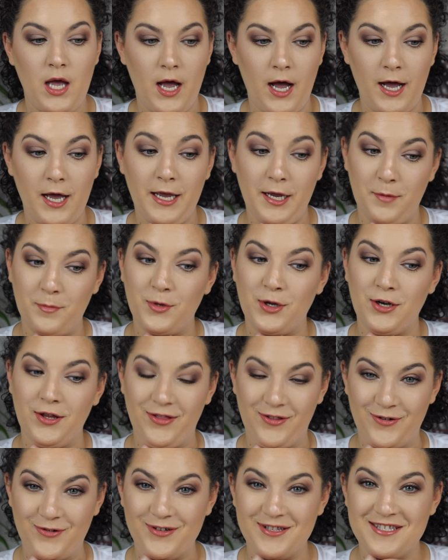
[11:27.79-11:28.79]
I am gonna
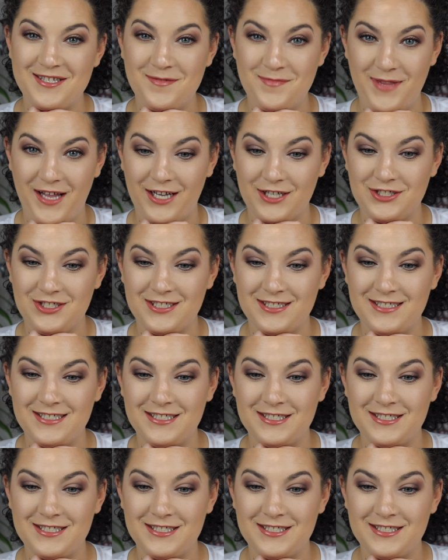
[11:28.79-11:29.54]
throw on some lashes.